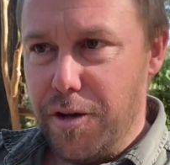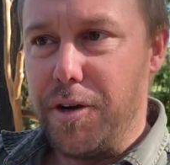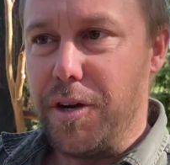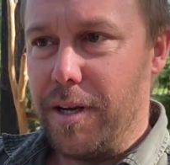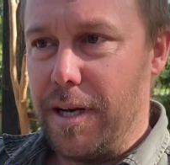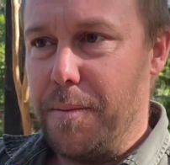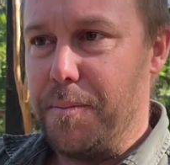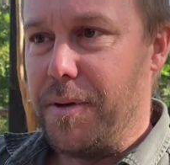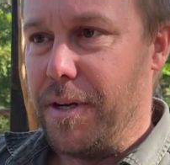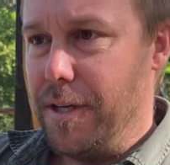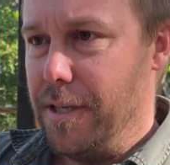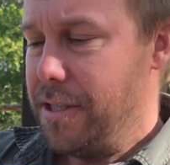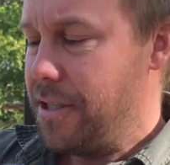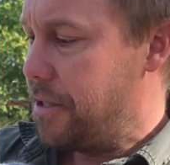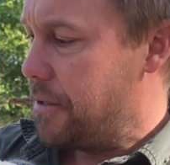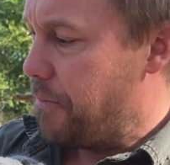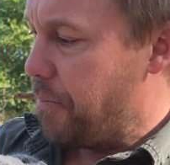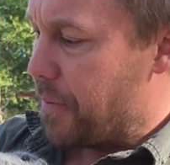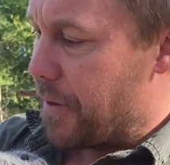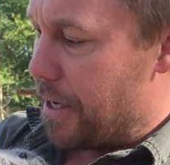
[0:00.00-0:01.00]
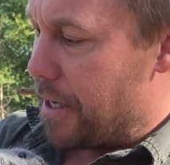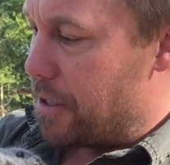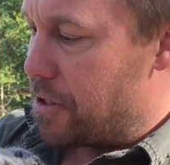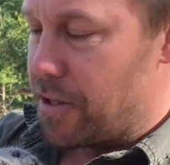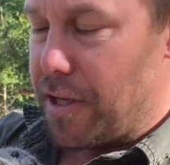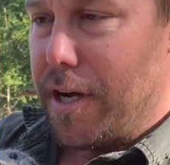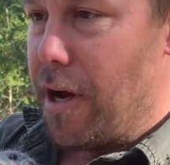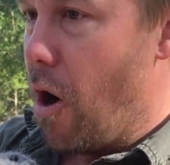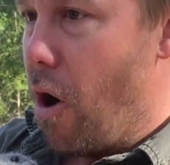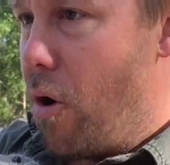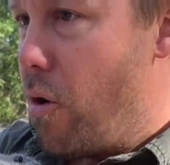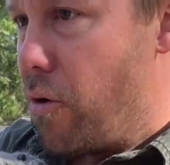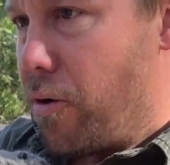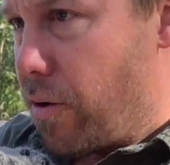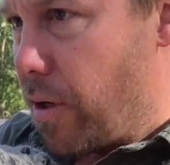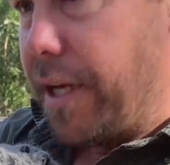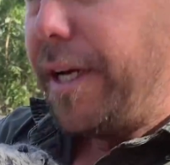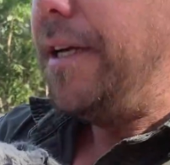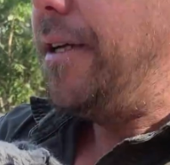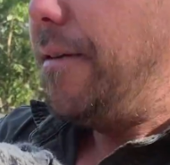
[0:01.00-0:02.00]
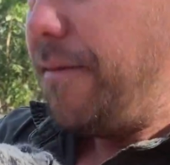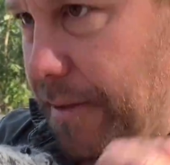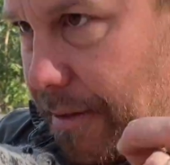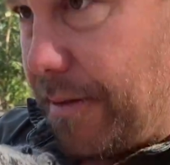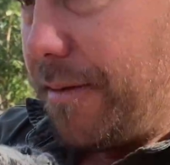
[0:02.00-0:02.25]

eucalyptus, and it's the only